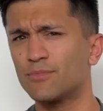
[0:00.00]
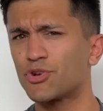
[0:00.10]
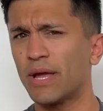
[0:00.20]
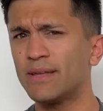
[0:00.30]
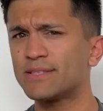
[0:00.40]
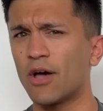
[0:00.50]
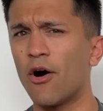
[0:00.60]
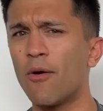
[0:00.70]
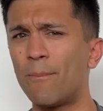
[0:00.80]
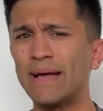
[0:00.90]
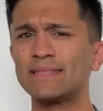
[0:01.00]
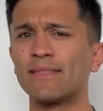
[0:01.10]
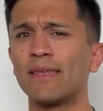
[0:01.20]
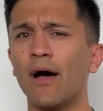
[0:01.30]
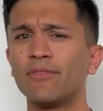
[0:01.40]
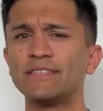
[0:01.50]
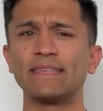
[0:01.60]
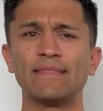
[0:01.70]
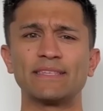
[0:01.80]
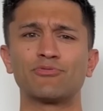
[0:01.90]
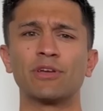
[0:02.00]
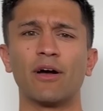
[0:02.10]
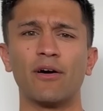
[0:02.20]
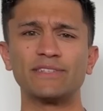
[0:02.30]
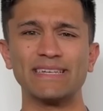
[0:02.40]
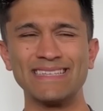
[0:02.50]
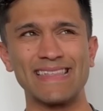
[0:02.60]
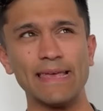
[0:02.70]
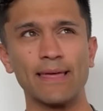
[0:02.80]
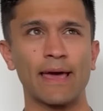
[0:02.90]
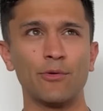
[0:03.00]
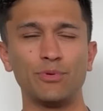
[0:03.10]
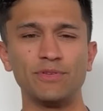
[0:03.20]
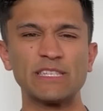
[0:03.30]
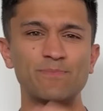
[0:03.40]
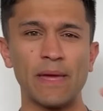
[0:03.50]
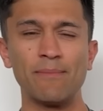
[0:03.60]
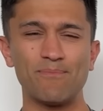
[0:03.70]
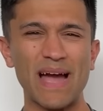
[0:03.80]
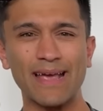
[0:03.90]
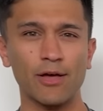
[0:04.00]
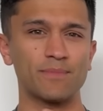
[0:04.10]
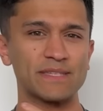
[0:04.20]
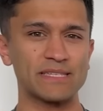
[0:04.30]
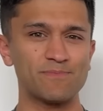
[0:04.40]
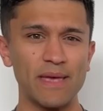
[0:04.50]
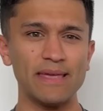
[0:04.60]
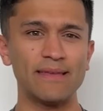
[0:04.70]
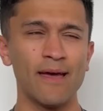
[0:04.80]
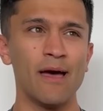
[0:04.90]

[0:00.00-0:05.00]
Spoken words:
trainers are better than others in this regard as they can help you spin back up to speed